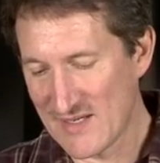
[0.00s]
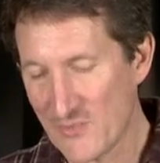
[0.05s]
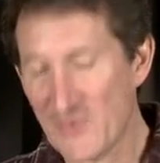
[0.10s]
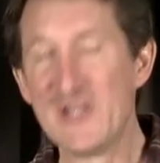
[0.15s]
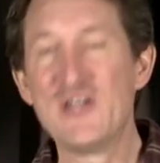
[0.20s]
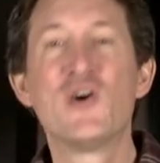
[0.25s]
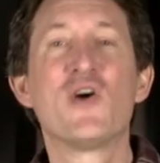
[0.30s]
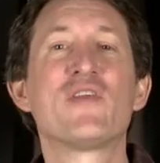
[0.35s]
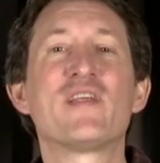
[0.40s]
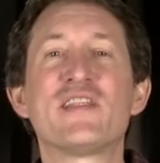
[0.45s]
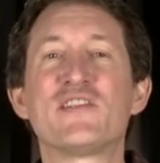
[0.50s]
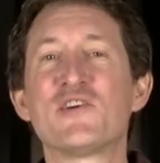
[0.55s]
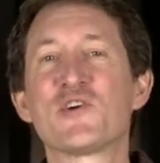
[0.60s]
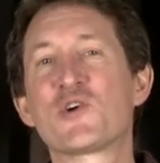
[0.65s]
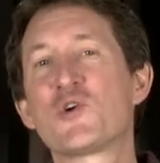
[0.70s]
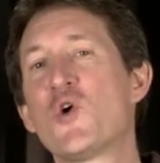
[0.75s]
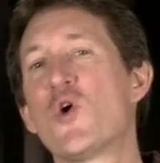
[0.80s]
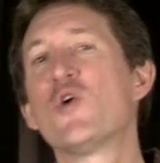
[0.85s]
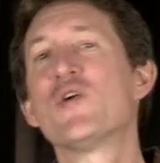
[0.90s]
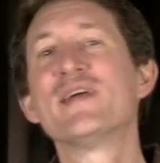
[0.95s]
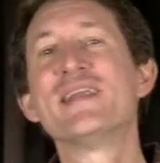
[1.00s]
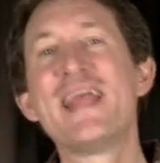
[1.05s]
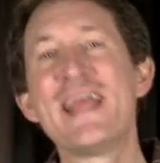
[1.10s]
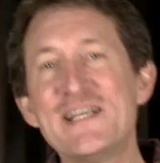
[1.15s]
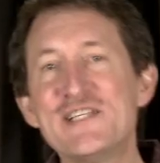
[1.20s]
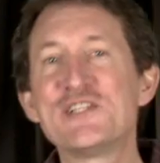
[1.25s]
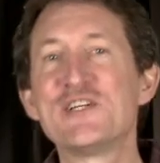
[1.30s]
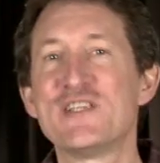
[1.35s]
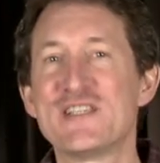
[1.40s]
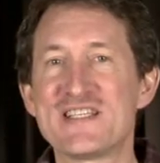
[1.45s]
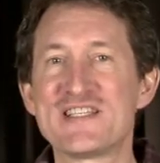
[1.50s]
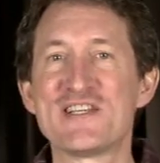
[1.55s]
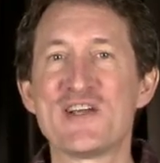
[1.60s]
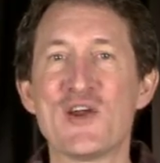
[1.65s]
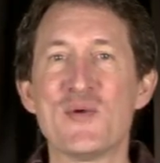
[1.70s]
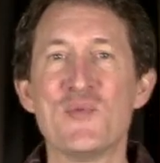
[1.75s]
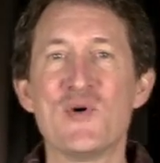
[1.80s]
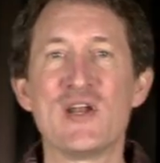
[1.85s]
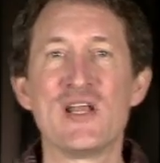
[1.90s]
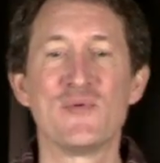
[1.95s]
We know that at their coronation
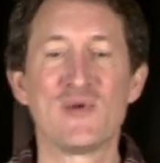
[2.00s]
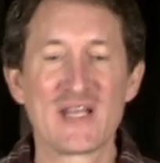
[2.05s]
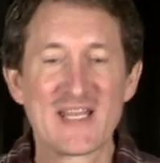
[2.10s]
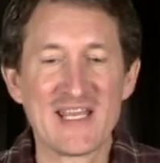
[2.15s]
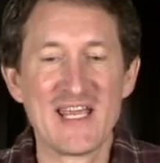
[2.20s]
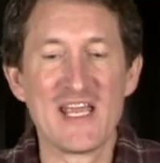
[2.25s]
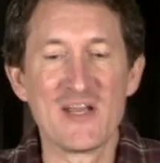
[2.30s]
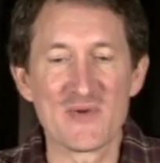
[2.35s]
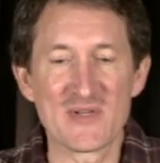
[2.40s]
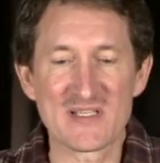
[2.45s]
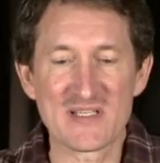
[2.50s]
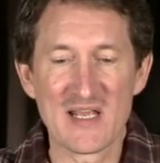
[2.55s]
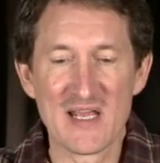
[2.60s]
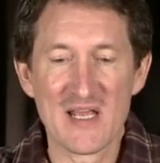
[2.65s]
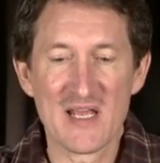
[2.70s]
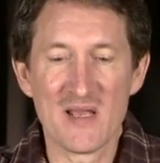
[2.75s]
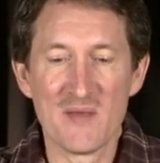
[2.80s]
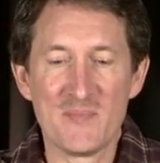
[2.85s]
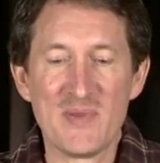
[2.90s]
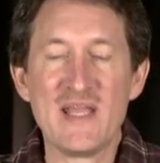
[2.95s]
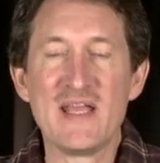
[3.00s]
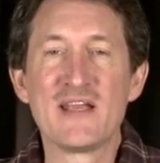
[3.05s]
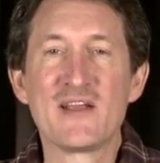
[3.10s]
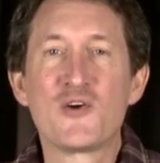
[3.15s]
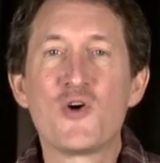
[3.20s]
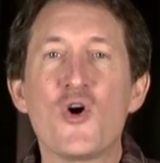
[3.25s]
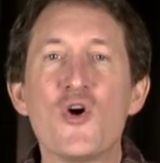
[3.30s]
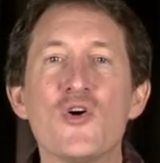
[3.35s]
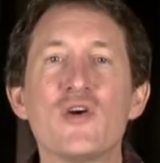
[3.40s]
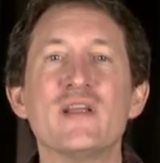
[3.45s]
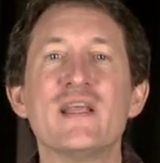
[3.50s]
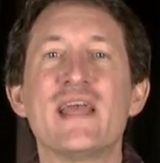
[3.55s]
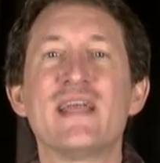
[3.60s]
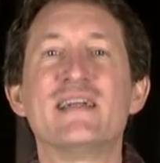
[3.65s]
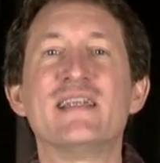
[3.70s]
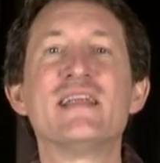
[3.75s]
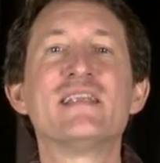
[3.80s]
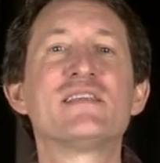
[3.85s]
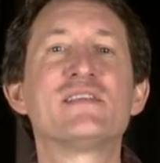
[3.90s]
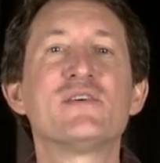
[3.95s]
ceremony, when a king was being
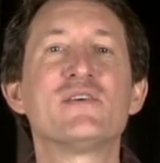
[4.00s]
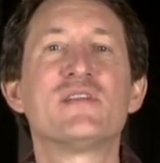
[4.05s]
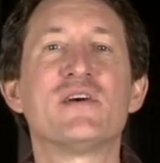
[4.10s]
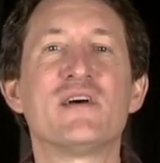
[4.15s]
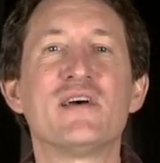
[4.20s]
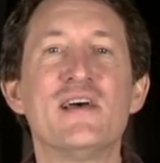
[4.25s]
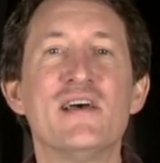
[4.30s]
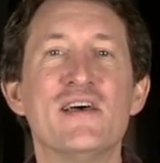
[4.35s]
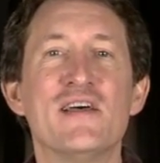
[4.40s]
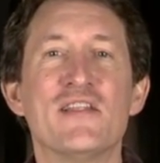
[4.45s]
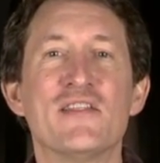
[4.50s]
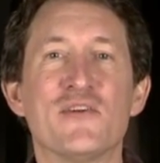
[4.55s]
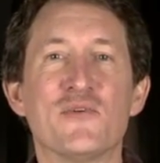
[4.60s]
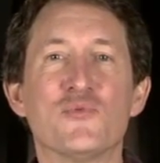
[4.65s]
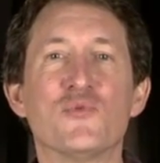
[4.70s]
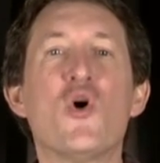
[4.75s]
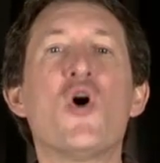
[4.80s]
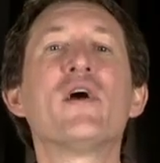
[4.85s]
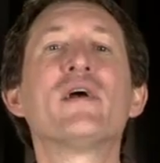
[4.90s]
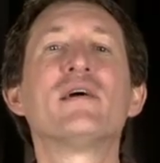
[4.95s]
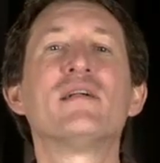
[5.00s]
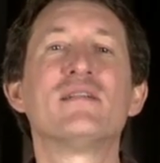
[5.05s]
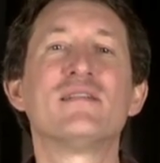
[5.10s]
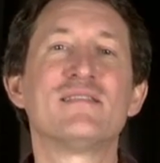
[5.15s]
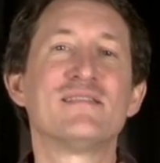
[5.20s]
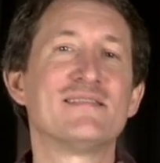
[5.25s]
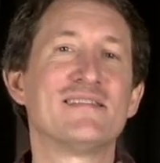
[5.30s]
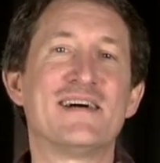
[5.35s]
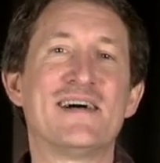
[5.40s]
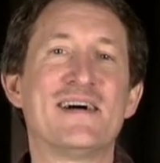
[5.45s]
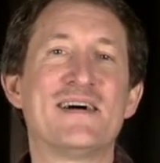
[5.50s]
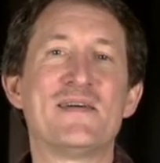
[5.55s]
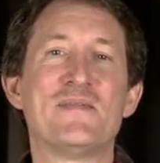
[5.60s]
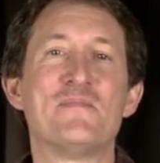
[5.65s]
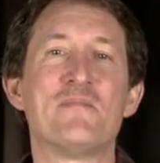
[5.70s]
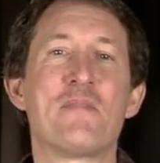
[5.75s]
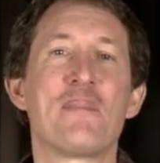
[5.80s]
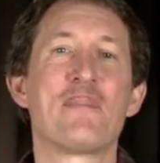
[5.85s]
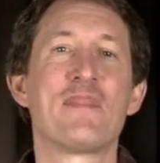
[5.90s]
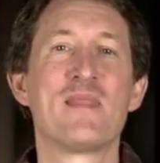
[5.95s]
coronated into the, the royal
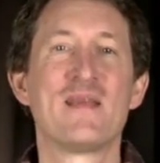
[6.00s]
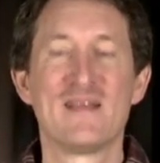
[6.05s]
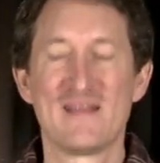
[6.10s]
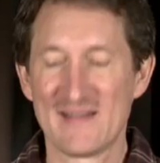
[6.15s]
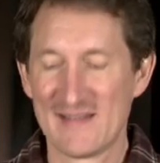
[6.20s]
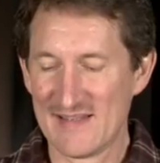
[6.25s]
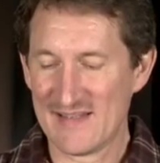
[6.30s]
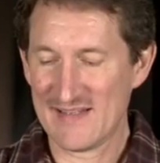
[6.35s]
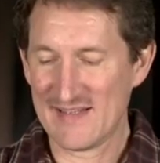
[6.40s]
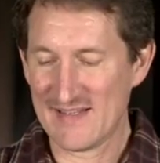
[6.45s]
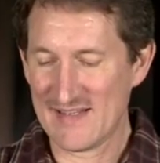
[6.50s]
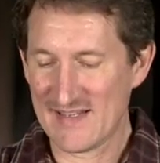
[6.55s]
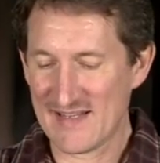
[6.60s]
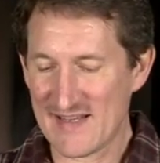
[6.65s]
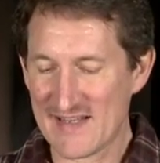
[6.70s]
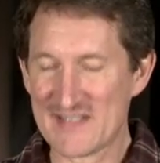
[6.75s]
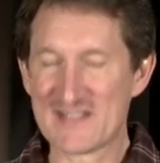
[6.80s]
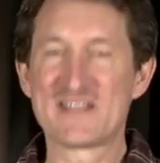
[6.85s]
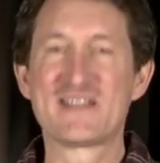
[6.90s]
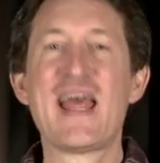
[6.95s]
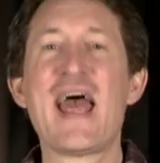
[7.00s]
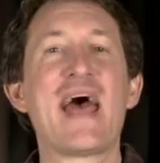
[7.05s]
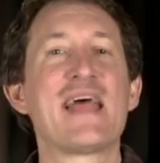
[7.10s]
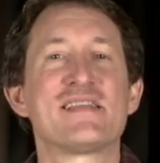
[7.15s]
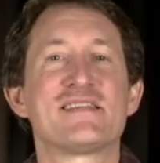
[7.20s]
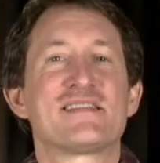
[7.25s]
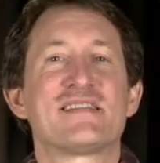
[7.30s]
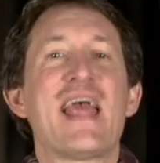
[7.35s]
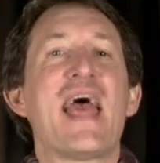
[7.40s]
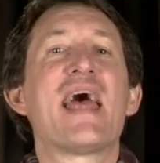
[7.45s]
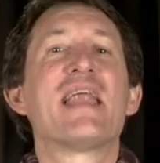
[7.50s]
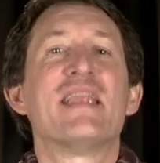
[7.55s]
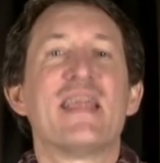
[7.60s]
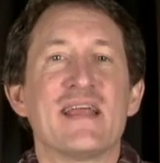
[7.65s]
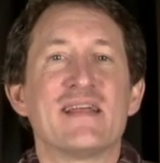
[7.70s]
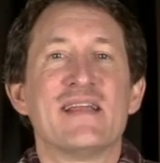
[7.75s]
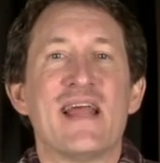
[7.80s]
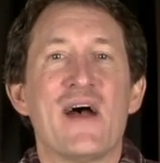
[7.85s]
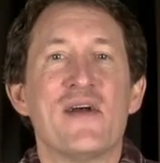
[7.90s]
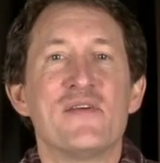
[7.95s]
um, uh, stat
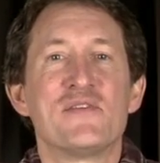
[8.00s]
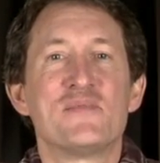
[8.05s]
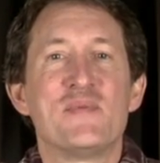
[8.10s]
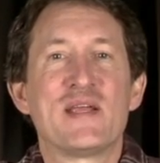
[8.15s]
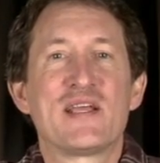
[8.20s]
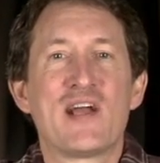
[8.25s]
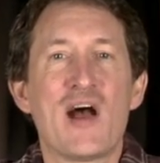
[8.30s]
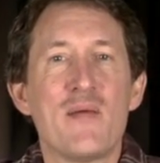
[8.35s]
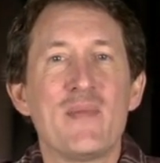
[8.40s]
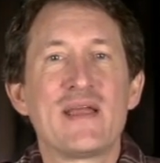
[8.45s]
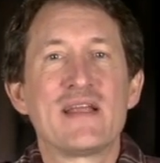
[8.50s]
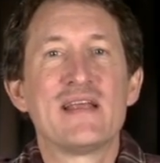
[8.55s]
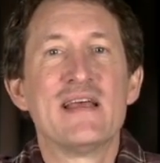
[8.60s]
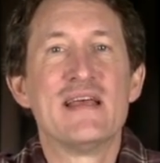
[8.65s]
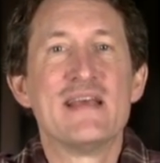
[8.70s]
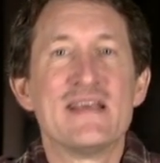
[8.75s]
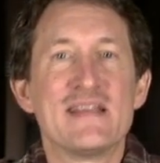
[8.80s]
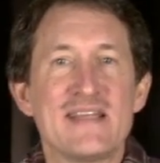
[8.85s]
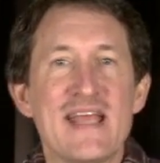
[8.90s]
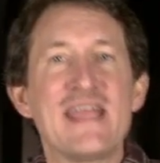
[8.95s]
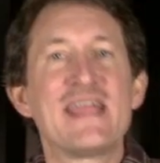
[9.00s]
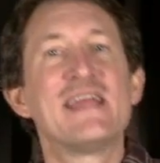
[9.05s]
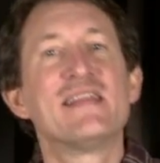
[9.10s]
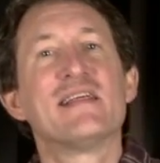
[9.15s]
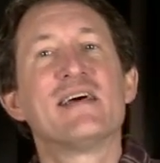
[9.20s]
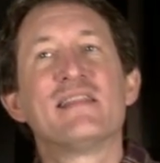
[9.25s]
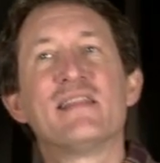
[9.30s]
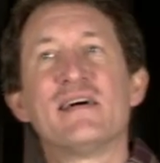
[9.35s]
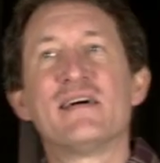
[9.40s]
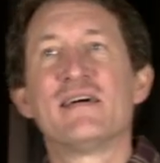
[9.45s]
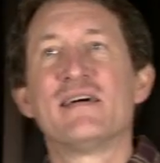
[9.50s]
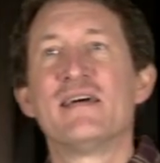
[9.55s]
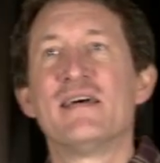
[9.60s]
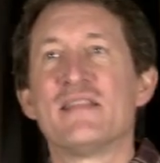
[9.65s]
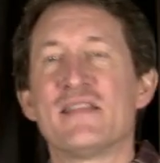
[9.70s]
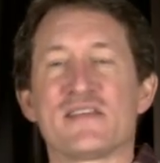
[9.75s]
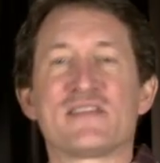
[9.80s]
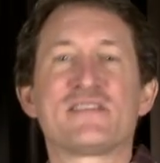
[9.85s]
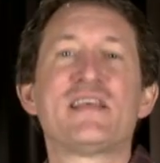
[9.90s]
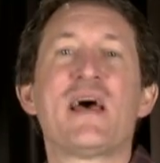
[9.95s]
standing now, he was becoming, taking the, the,
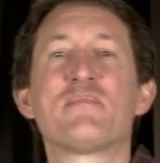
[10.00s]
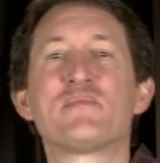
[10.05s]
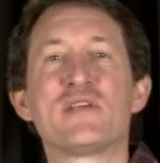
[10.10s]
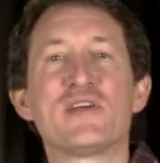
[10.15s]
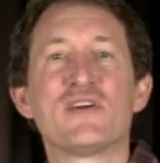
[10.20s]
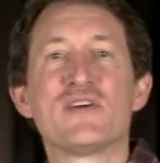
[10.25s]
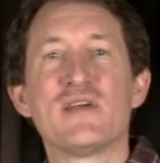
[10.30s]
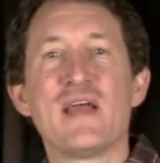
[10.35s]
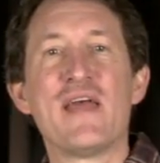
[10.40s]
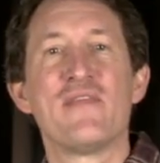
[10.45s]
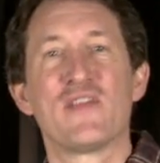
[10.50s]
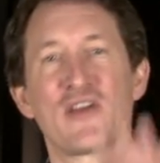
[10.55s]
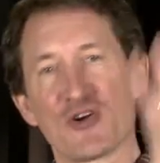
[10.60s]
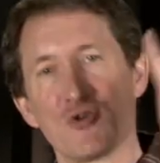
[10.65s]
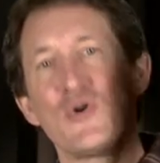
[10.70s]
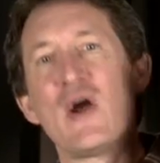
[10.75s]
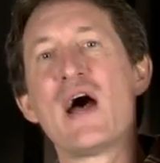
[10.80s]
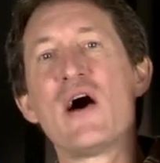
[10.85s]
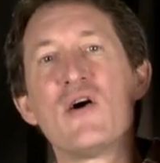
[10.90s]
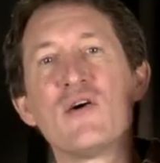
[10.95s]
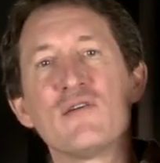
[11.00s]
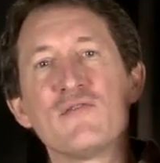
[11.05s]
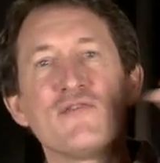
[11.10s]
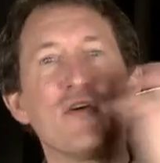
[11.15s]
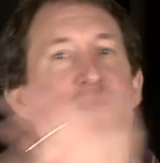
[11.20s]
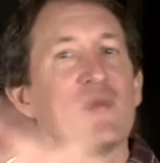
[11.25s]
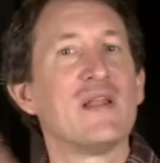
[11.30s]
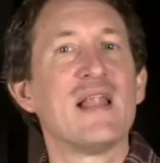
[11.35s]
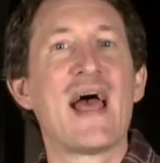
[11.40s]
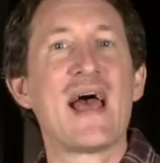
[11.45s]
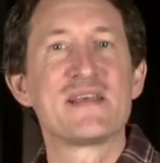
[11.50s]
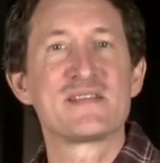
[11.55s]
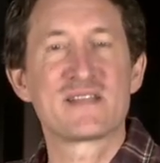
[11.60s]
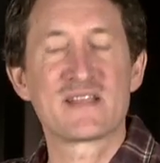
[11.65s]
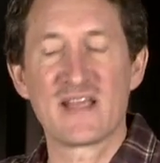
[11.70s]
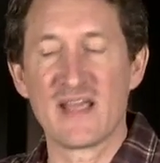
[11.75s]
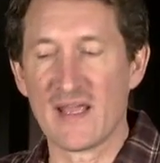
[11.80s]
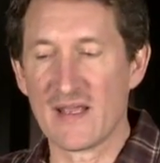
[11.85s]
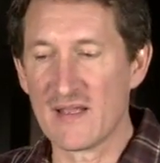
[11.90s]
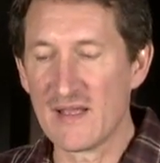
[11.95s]
the scepter and the crown from the
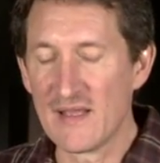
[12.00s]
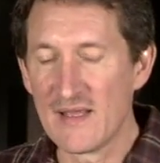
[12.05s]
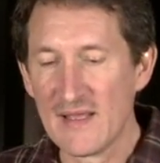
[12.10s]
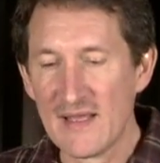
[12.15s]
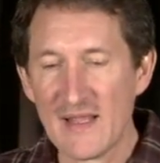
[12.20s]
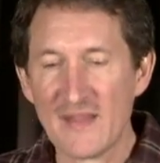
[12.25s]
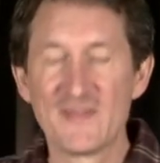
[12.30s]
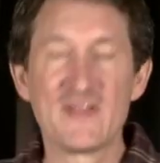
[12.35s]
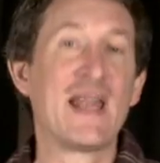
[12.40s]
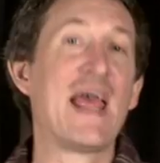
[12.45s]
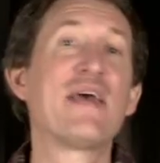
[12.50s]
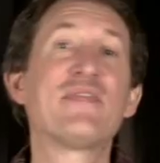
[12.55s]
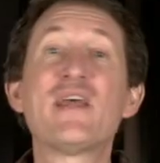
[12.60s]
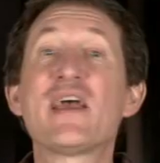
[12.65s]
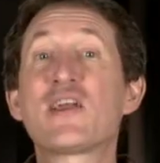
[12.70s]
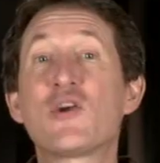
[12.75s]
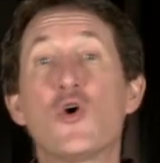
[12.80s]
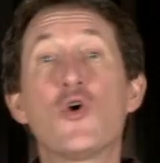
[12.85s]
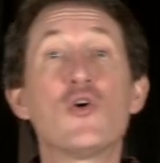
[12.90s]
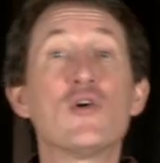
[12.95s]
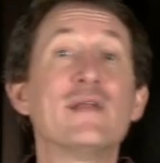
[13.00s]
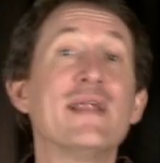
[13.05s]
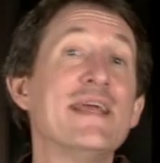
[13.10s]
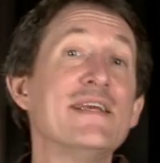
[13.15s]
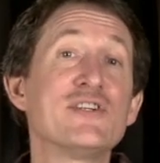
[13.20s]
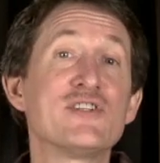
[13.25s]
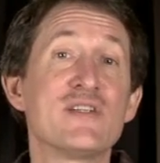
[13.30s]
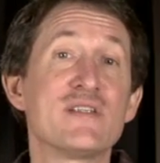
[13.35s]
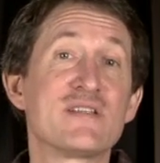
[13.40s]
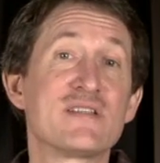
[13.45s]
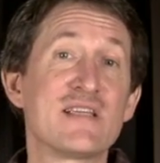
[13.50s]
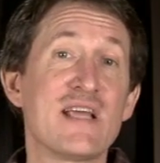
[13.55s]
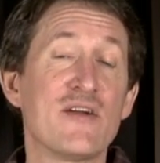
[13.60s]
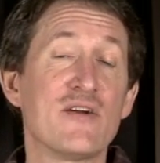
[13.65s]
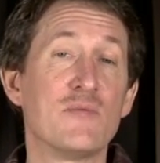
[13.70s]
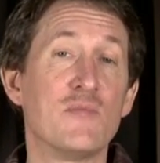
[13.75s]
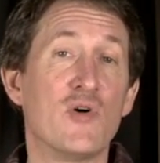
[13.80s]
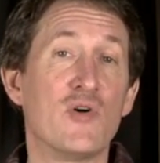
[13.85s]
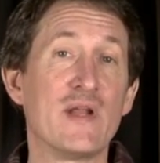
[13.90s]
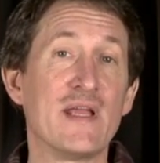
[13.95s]
last king, that at that coronation
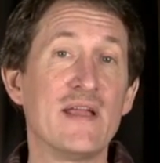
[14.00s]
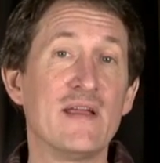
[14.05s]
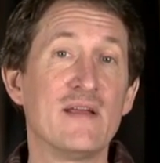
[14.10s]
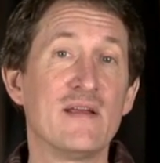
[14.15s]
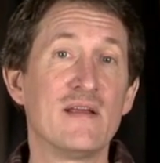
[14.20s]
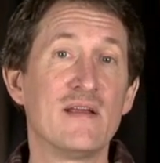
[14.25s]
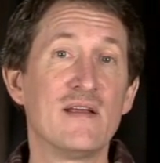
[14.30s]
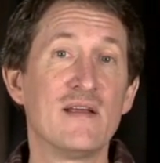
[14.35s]
ceremony,